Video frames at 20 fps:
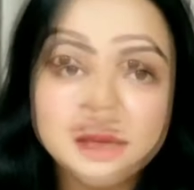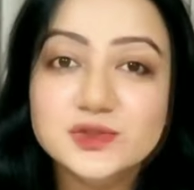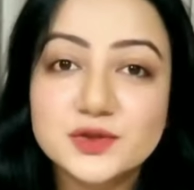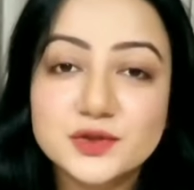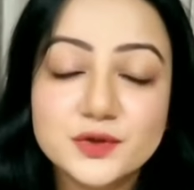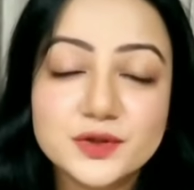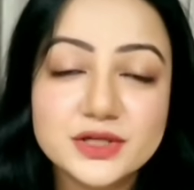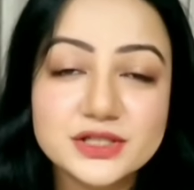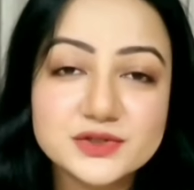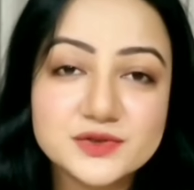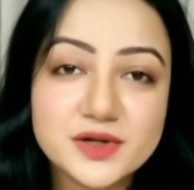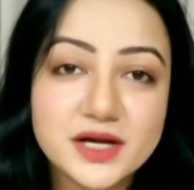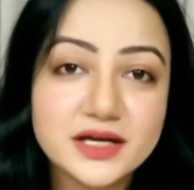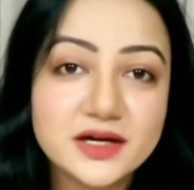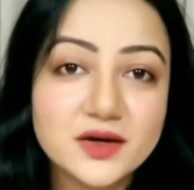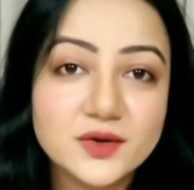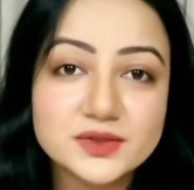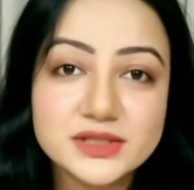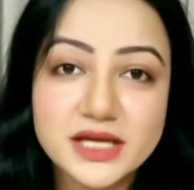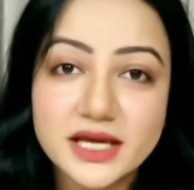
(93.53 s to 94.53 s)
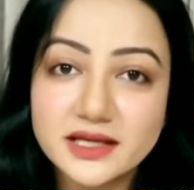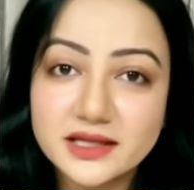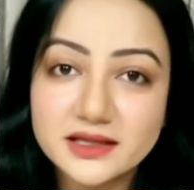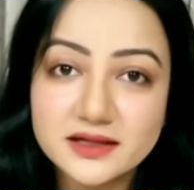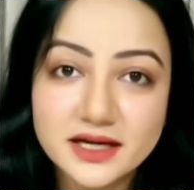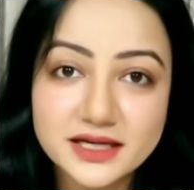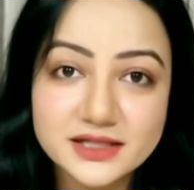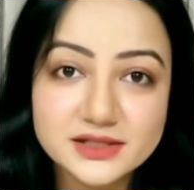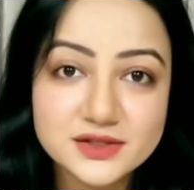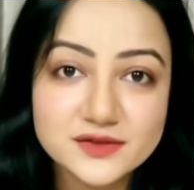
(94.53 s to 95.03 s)
So you can try out any
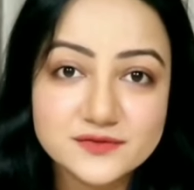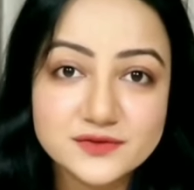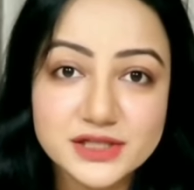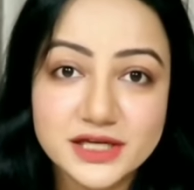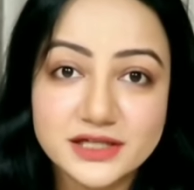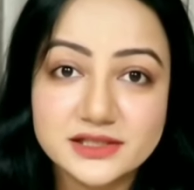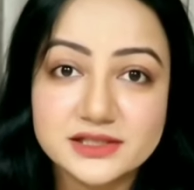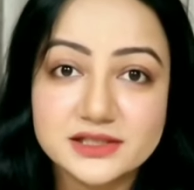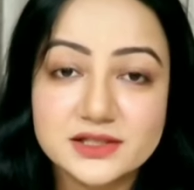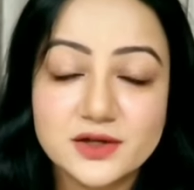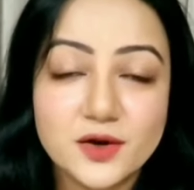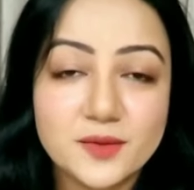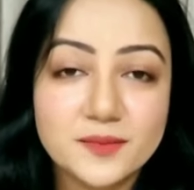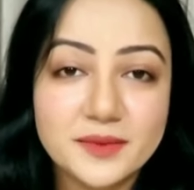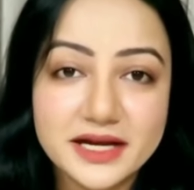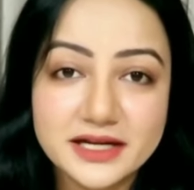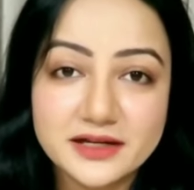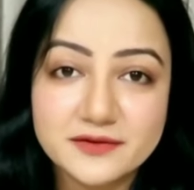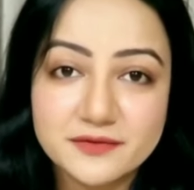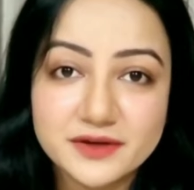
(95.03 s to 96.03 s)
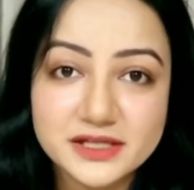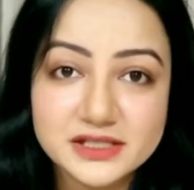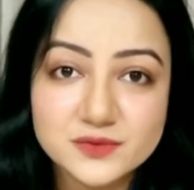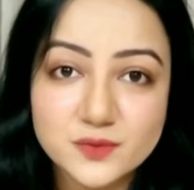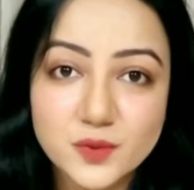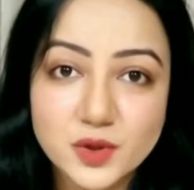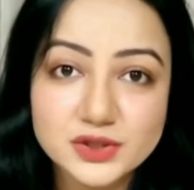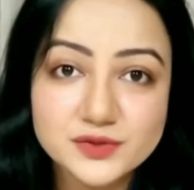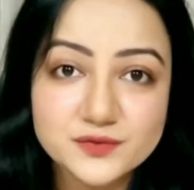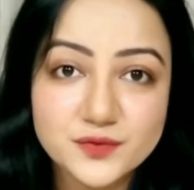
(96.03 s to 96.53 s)
kind of gentle or mild
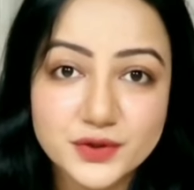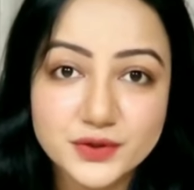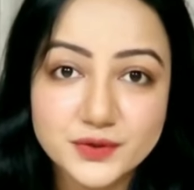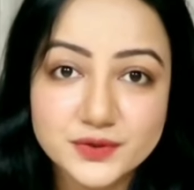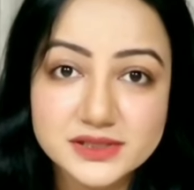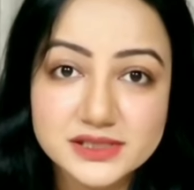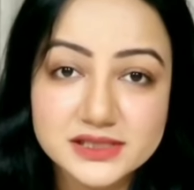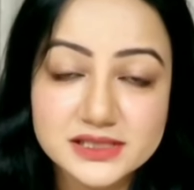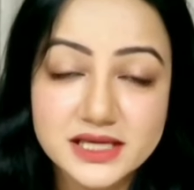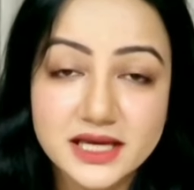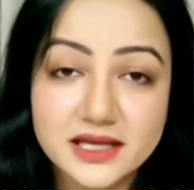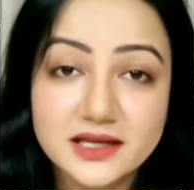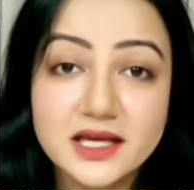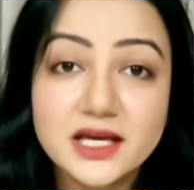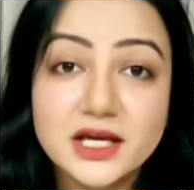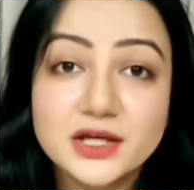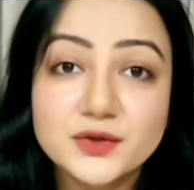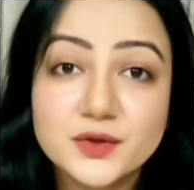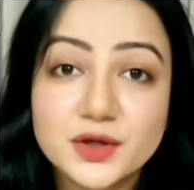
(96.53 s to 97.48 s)
face wash for your skin.